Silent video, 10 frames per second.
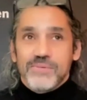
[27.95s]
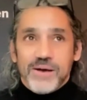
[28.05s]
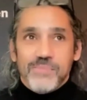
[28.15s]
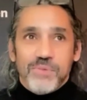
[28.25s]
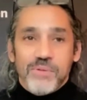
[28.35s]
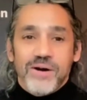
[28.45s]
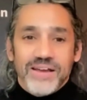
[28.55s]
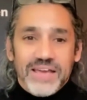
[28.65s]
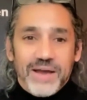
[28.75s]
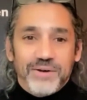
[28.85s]
by
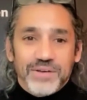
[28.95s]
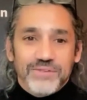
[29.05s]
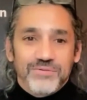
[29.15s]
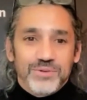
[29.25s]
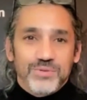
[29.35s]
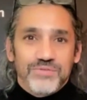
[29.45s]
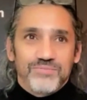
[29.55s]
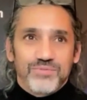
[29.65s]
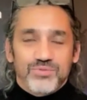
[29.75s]
my count, given that we've